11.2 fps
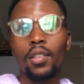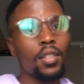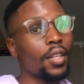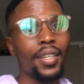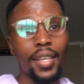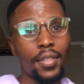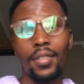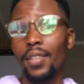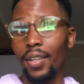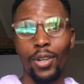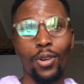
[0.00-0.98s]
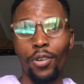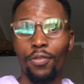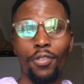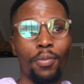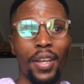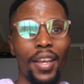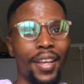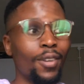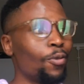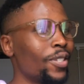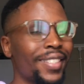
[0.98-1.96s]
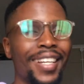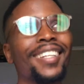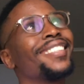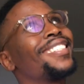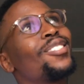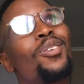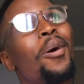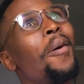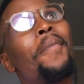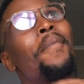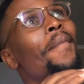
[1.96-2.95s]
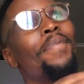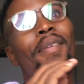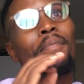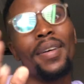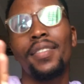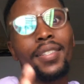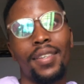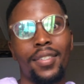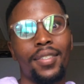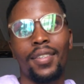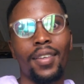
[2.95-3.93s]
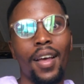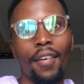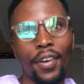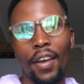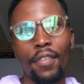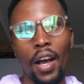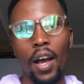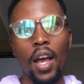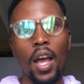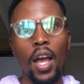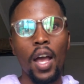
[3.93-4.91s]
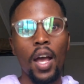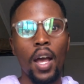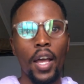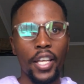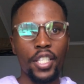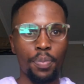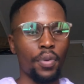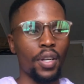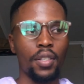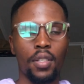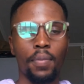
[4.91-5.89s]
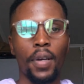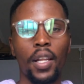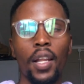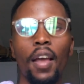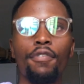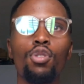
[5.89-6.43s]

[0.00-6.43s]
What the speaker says: The kiss that I got from her was like the top, the best kiss I've ever experienced in my life.